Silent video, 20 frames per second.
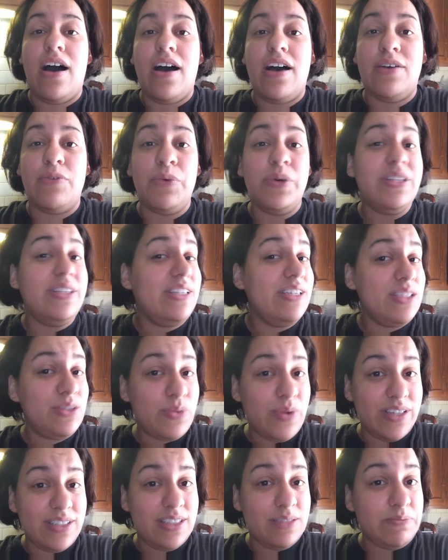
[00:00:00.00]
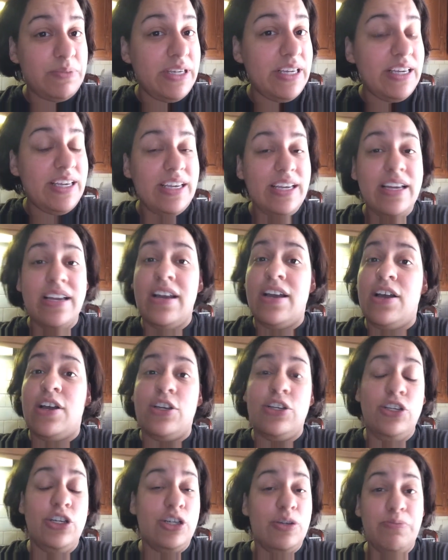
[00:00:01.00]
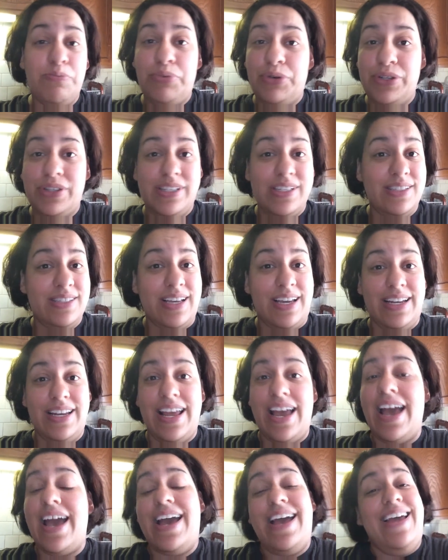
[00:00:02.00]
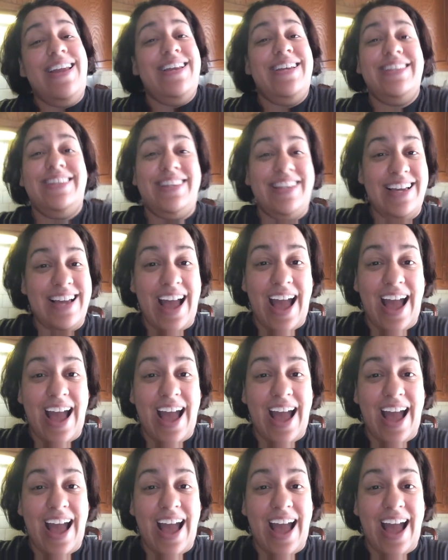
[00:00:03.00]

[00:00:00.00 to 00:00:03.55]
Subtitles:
With this recipe, you can put this on anything.